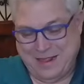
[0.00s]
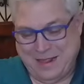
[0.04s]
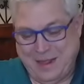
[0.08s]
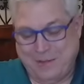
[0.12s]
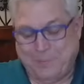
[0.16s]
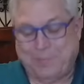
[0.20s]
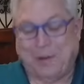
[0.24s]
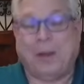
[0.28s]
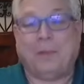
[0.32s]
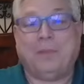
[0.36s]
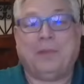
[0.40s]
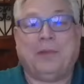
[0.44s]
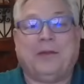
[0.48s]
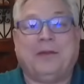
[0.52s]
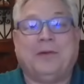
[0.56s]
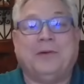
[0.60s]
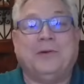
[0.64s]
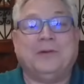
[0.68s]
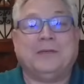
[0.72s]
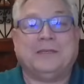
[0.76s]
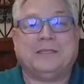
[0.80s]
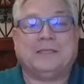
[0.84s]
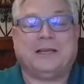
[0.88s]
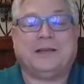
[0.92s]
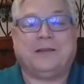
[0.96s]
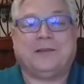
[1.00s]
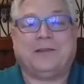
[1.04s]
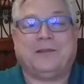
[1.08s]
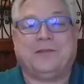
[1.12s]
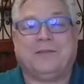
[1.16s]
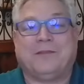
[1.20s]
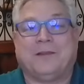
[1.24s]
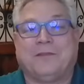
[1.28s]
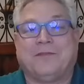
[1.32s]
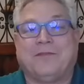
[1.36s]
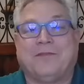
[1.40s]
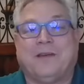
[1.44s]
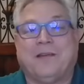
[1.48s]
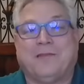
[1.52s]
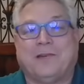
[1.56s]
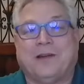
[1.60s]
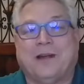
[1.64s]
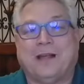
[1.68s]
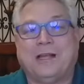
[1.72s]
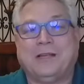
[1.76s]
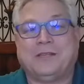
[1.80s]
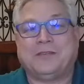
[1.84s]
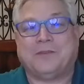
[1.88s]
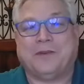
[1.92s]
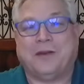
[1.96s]
He probably could tell you their favorite
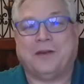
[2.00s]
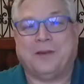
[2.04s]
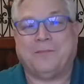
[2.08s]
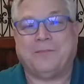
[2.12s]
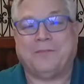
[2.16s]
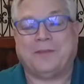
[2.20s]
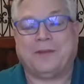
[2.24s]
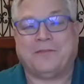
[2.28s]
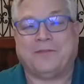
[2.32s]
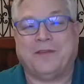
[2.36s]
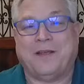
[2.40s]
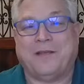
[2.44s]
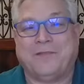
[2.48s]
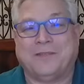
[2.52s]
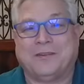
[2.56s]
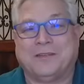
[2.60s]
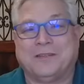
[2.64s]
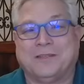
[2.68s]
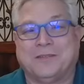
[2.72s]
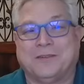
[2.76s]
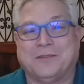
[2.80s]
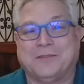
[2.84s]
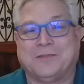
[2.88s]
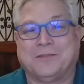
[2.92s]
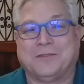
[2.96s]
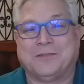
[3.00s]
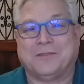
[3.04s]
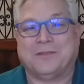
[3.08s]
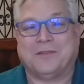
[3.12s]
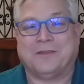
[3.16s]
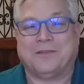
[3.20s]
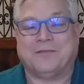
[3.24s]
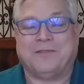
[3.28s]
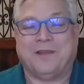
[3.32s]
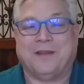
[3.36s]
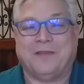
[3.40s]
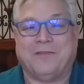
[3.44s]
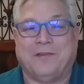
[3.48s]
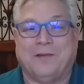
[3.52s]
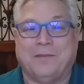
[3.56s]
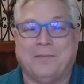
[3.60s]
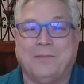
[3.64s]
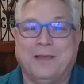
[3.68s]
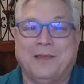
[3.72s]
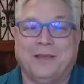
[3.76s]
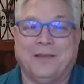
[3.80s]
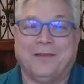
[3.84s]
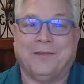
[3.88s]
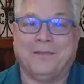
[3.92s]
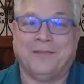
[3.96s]
ice cream, their favorite desserts, or their favorite
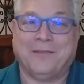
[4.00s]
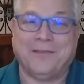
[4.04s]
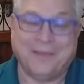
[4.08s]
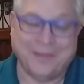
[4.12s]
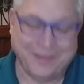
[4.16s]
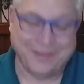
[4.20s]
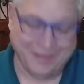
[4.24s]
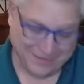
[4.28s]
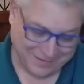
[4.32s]
meals.